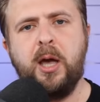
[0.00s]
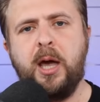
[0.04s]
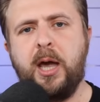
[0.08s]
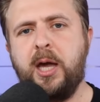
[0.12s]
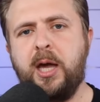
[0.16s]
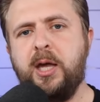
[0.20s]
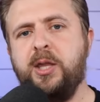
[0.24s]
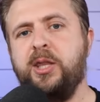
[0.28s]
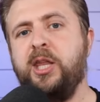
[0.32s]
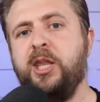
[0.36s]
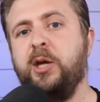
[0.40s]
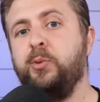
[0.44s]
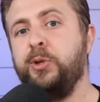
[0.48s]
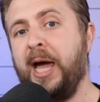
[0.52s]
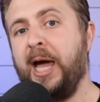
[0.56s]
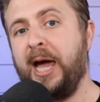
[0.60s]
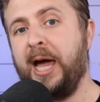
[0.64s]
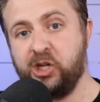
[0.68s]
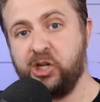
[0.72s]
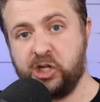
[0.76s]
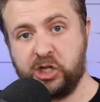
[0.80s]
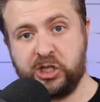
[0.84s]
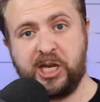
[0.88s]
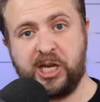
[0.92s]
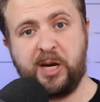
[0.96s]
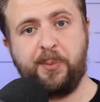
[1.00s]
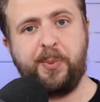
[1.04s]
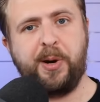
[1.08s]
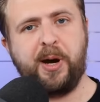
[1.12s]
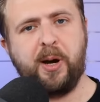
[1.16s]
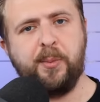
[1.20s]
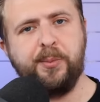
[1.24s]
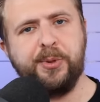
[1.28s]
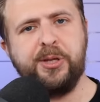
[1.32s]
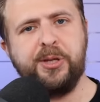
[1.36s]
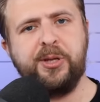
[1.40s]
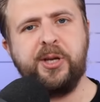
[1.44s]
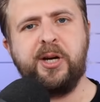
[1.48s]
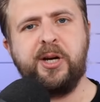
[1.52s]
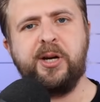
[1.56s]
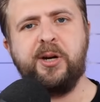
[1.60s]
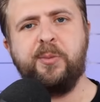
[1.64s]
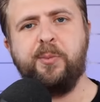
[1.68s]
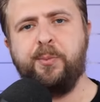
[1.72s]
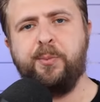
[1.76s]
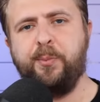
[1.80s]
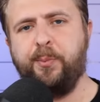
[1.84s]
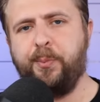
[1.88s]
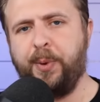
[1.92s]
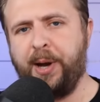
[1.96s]
And they would actually set up a company there,
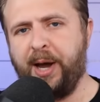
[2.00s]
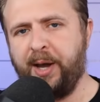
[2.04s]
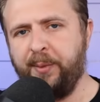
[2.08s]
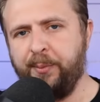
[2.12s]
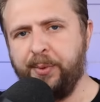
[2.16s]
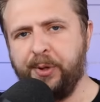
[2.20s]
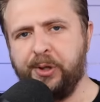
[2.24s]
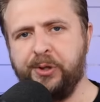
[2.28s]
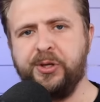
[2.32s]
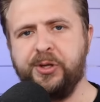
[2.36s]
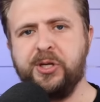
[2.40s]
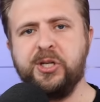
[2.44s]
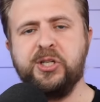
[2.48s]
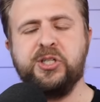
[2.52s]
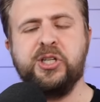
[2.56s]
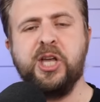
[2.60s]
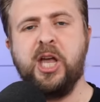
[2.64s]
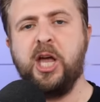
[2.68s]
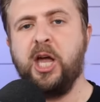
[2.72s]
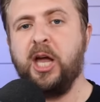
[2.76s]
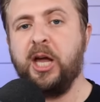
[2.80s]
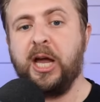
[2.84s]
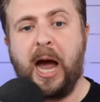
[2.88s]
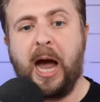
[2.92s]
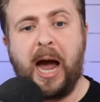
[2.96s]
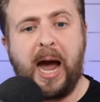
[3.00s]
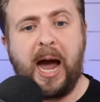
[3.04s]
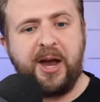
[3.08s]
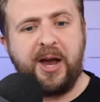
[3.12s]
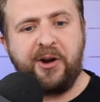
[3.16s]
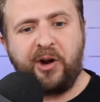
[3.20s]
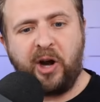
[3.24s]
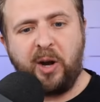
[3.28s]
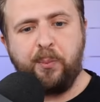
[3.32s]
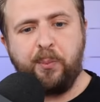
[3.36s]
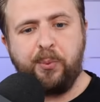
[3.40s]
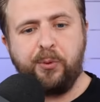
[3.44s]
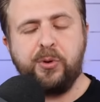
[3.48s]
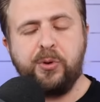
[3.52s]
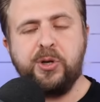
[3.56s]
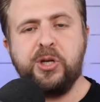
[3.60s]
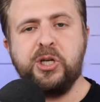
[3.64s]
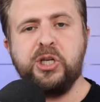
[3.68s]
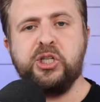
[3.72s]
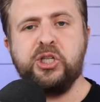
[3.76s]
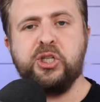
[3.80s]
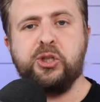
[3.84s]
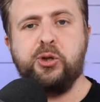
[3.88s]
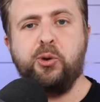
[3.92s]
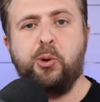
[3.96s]
buy buildings, hire
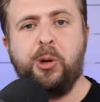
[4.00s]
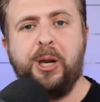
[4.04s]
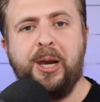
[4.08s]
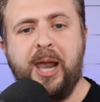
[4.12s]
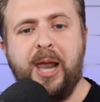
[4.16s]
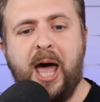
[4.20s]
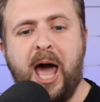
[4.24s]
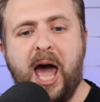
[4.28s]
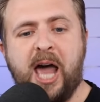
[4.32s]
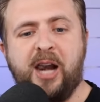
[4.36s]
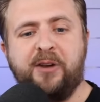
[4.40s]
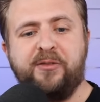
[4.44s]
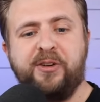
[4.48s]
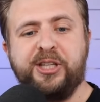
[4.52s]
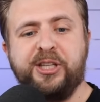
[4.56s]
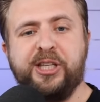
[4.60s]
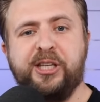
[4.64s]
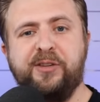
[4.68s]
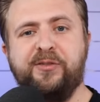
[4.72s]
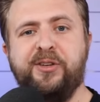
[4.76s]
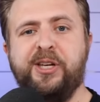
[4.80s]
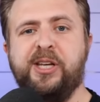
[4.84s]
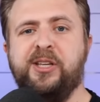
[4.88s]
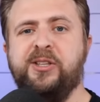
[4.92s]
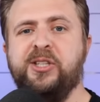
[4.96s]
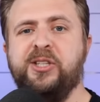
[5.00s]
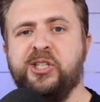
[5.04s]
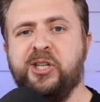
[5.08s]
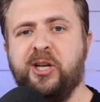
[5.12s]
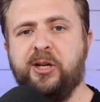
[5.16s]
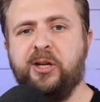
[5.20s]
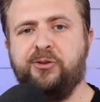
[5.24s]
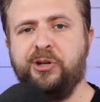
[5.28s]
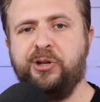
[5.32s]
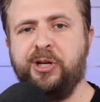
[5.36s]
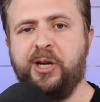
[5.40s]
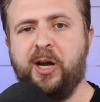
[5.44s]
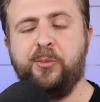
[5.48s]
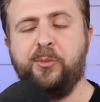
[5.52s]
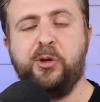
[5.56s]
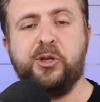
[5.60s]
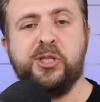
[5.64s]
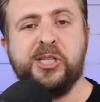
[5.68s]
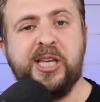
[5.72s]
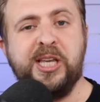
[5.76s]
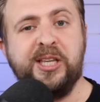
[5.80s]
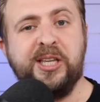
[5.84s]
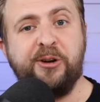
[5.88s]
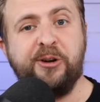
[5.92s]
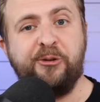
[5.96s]
employees, do a lot of activity in this country. I'm not
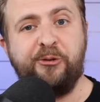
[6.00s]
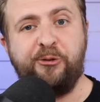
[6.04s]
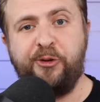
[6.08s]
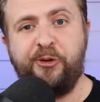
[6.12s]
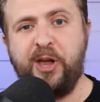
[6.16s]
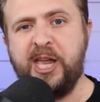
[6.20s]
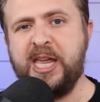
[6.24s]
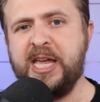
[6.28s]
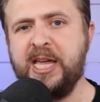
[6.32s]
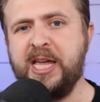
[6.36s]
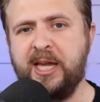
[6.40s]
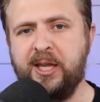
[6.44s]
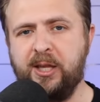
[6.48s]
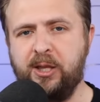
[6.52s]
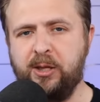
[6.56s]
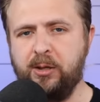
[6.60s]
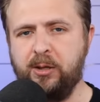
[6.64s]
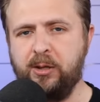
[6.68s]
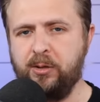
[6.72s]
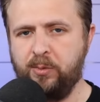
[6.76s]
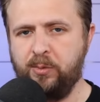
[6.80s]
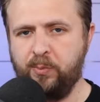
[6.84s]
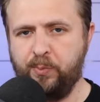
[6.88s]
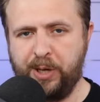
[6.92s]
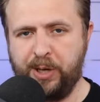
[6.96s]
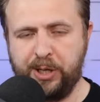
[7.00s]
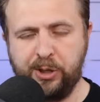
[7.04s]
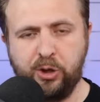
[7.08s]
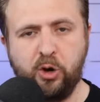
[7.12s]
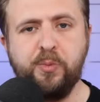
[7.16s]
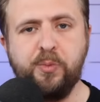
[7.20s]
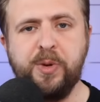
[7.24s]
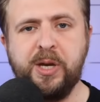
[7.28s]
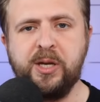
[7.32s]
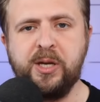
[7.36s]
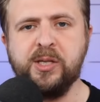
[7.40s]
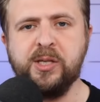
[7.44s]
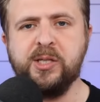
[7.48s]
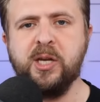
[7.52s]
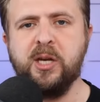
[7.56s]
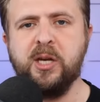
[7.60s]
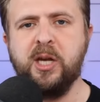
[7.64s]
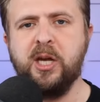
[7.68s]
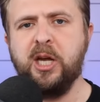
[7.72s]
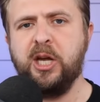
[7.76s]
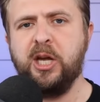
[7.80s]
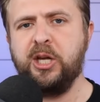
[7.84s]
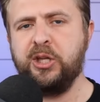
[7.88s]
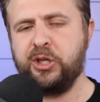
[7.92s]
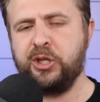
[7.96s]
saying they're faking it, by no means.
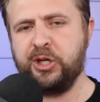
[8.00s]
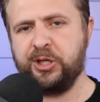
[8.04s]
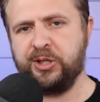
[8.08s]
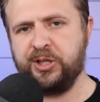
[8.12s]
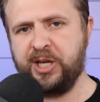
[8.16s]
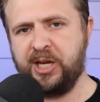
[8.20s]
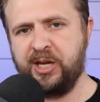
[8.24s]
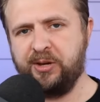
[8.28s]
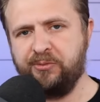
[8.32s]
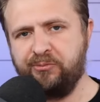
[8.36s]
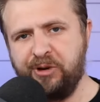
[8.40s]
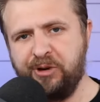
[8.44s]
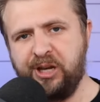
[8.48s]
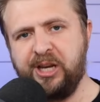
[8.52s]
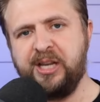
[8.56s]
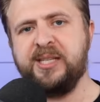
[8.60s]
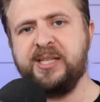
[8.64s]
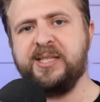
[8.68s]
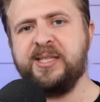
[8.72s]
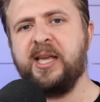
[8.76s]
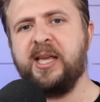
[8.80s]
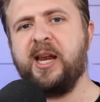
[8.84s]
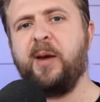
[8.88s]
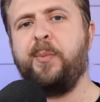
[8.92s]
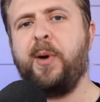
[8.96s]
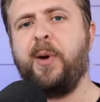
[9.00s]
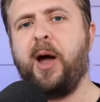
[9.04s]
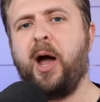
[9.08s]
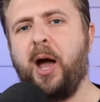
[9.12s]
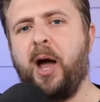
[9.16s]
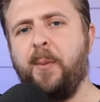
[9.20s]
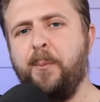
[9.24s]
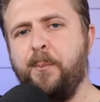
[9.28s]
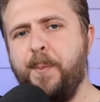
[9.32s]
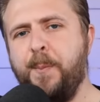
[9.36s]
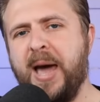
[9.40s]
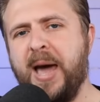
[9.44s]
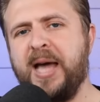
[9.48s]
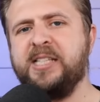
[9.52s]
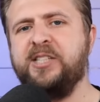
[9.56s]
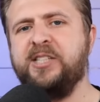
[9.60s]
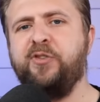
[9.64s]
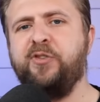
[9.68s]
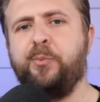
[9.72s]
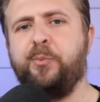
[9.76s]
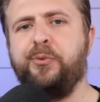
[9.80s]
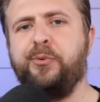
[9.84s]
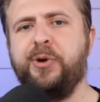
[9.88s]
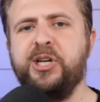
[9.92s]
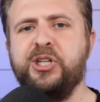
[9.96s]
They really set up massive
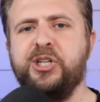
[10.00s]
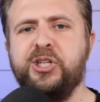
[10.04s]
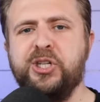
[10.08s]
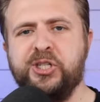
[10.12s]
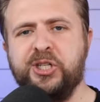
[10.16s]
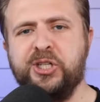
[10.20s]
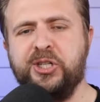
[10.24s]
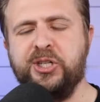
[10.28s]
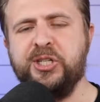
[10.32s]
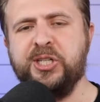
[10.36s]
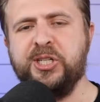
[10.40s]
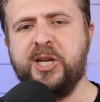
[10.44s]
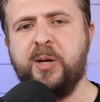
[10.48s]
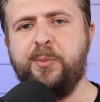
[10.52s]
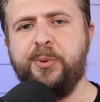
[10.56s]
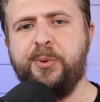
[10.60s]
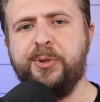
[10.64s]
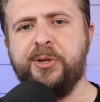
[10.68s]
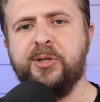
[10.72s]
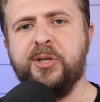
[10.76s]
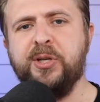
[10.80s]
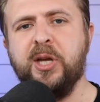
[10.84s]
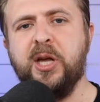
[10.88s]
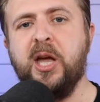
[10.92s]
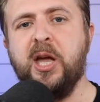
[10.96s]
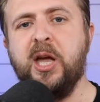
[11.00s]
operations in this company.